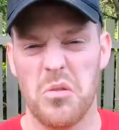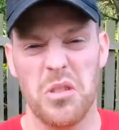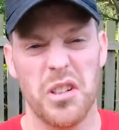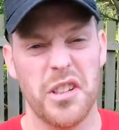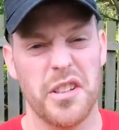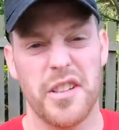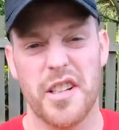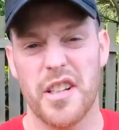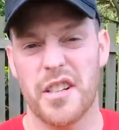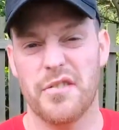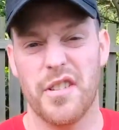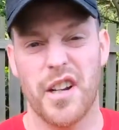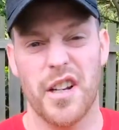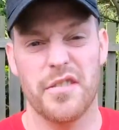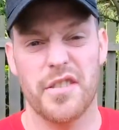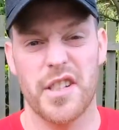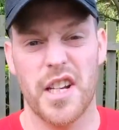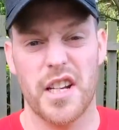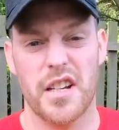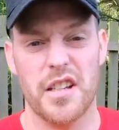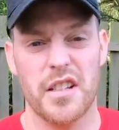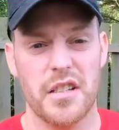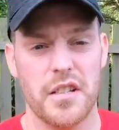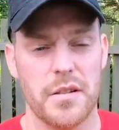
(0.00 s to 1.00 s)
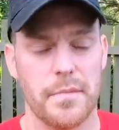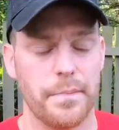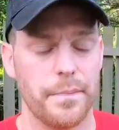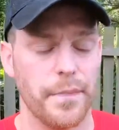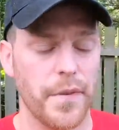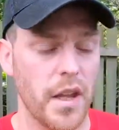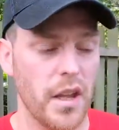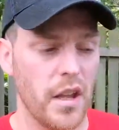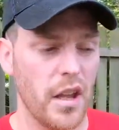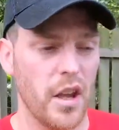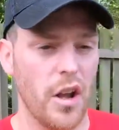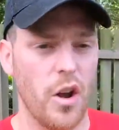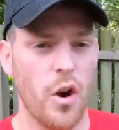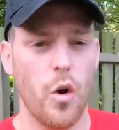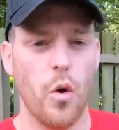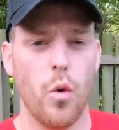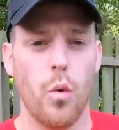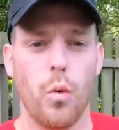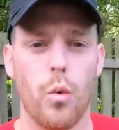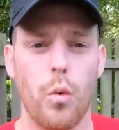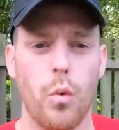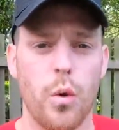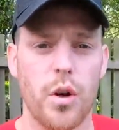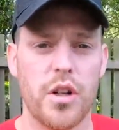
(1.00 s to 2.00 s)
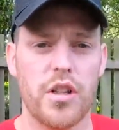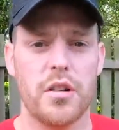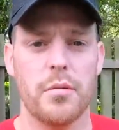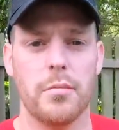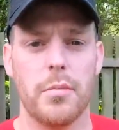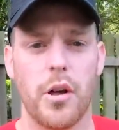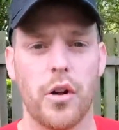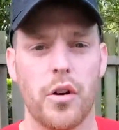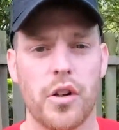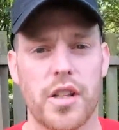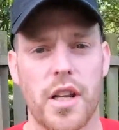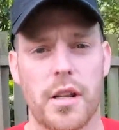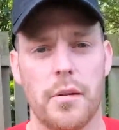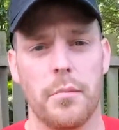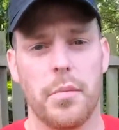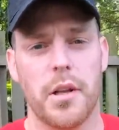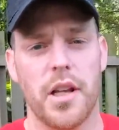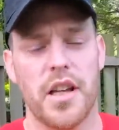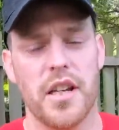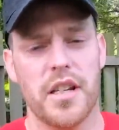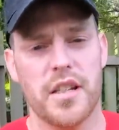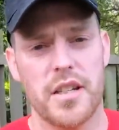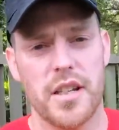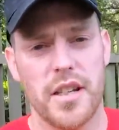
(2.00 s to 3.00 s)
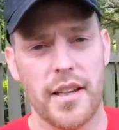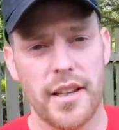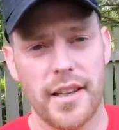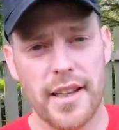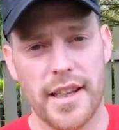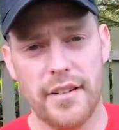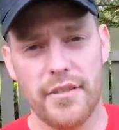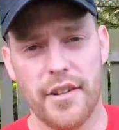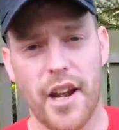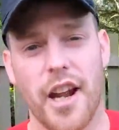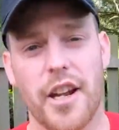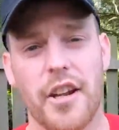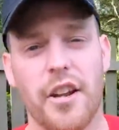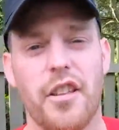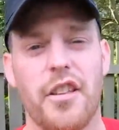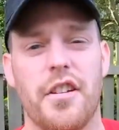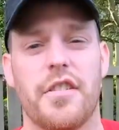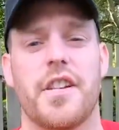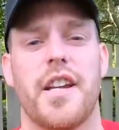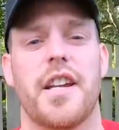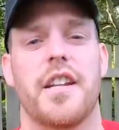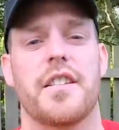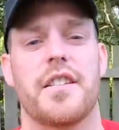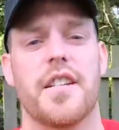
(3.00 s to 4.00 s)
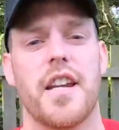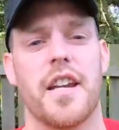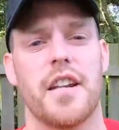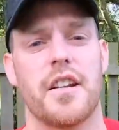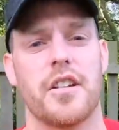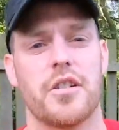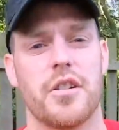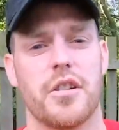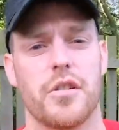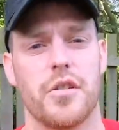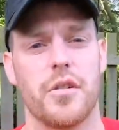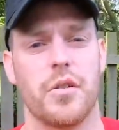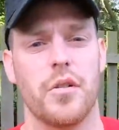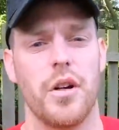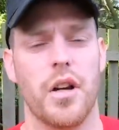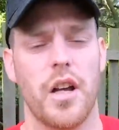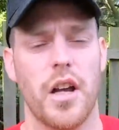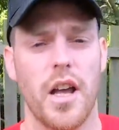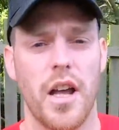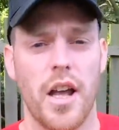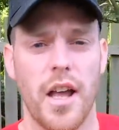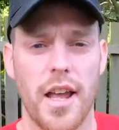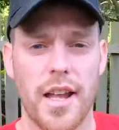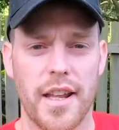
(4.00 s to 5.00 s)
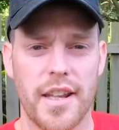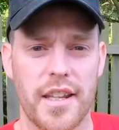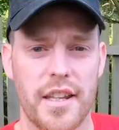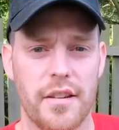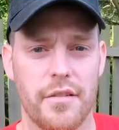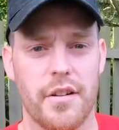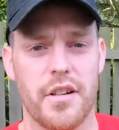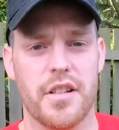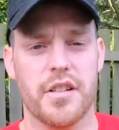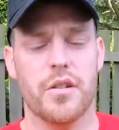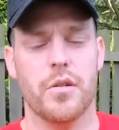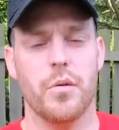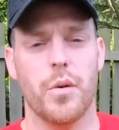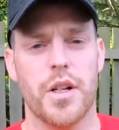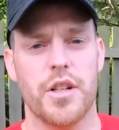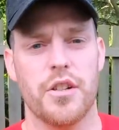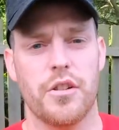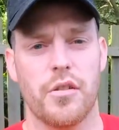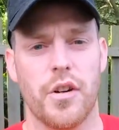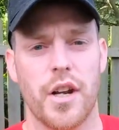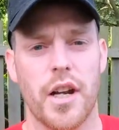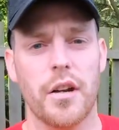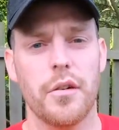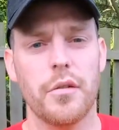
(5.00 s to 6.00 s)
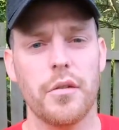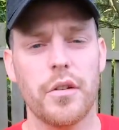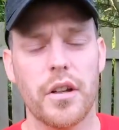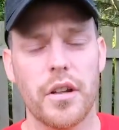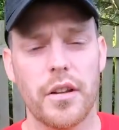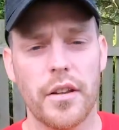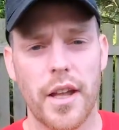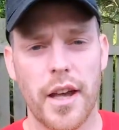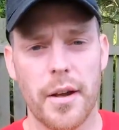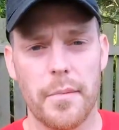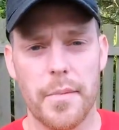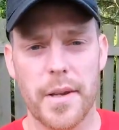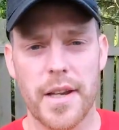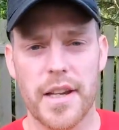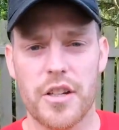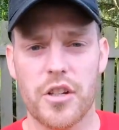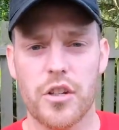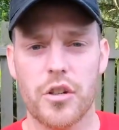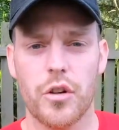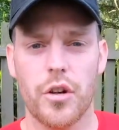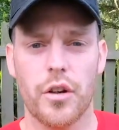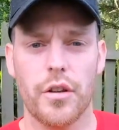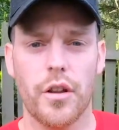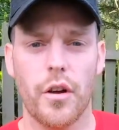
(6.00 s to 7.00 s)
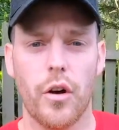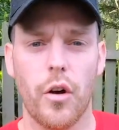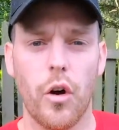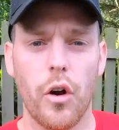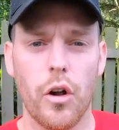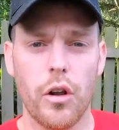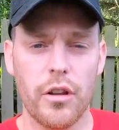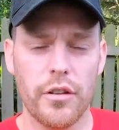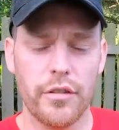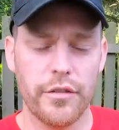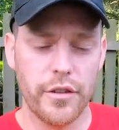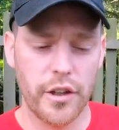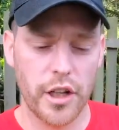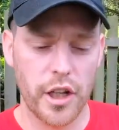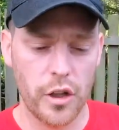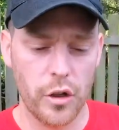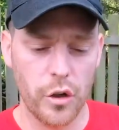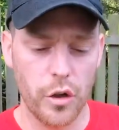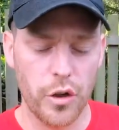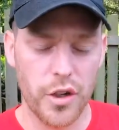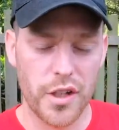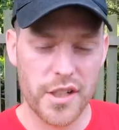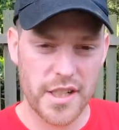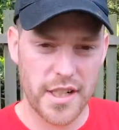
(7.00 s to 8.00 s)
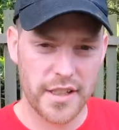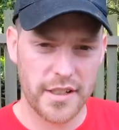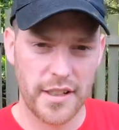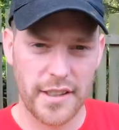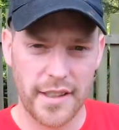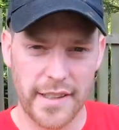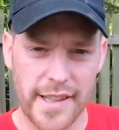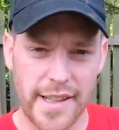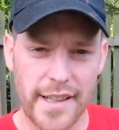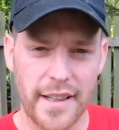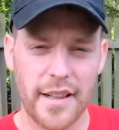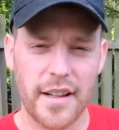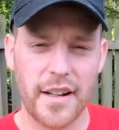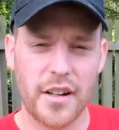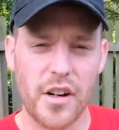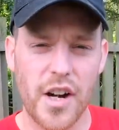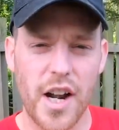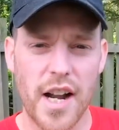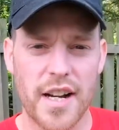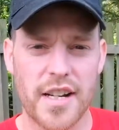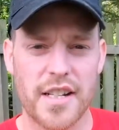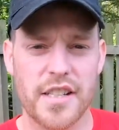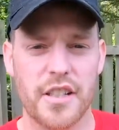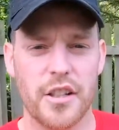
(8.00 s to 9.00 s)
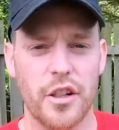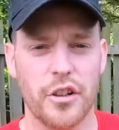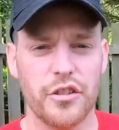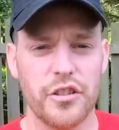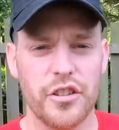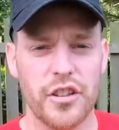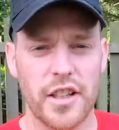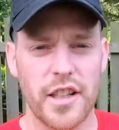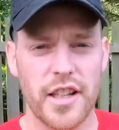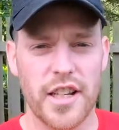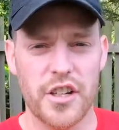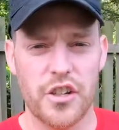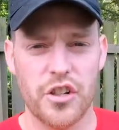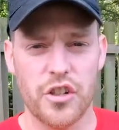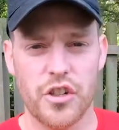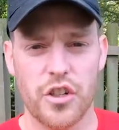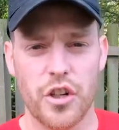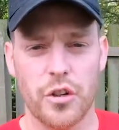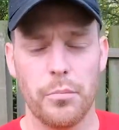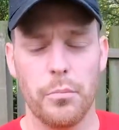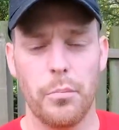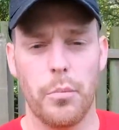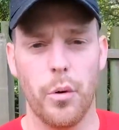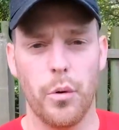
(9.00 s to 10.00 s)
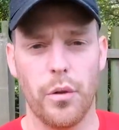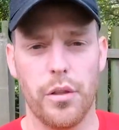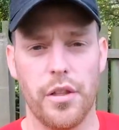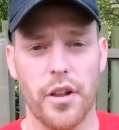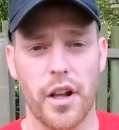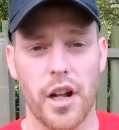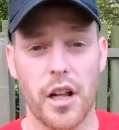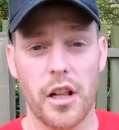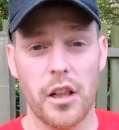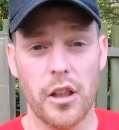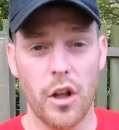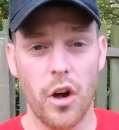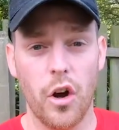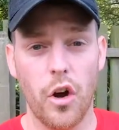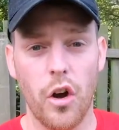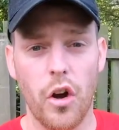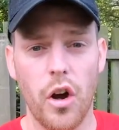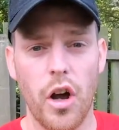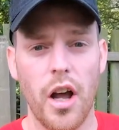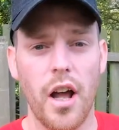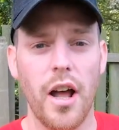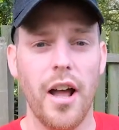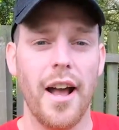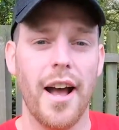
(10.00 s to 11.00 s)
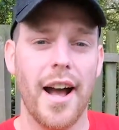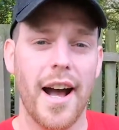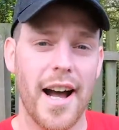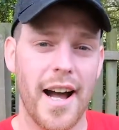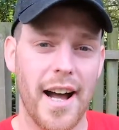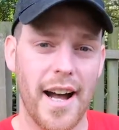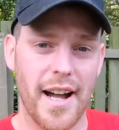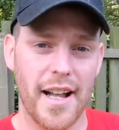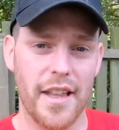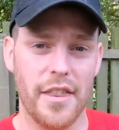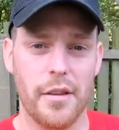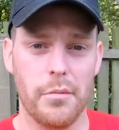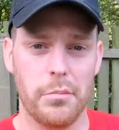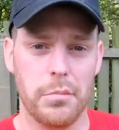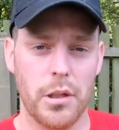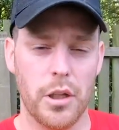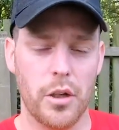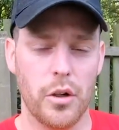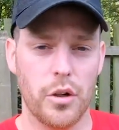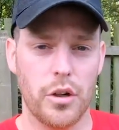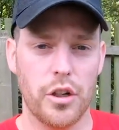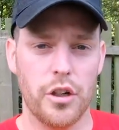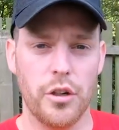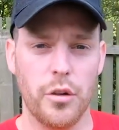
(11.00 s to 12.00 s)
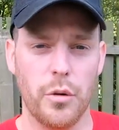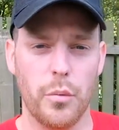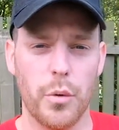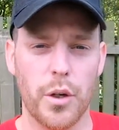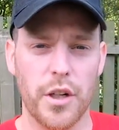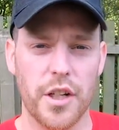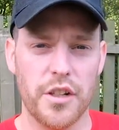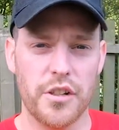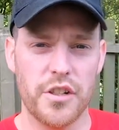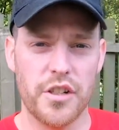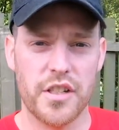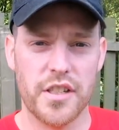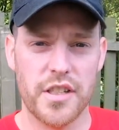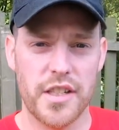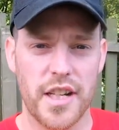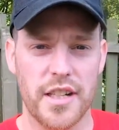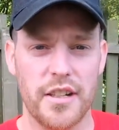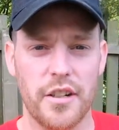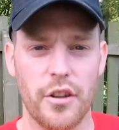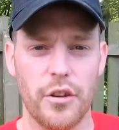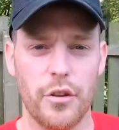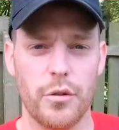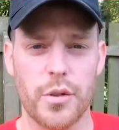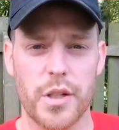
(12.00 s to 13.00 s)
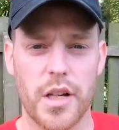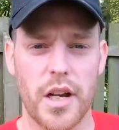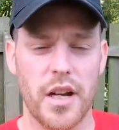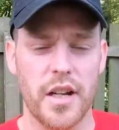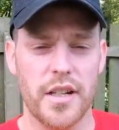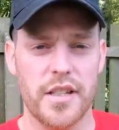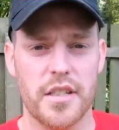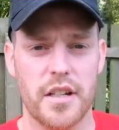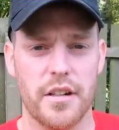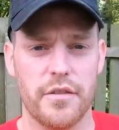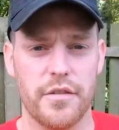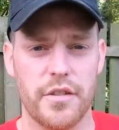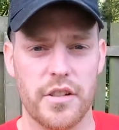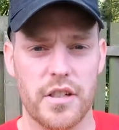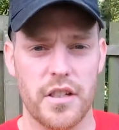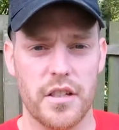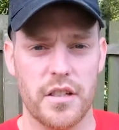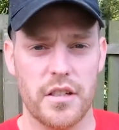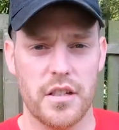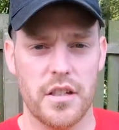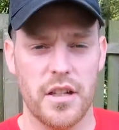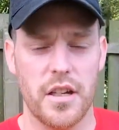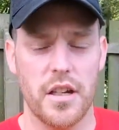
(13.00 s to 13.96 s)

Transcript: only takes 5 seconds. Once the block's in place, leave it another 10 seconds or so. Give it a squidge around. That makes sure that all of the glue gets into the little cracks and the undulations on both the claw and the block. You don't want it just sitting on those high surfaces.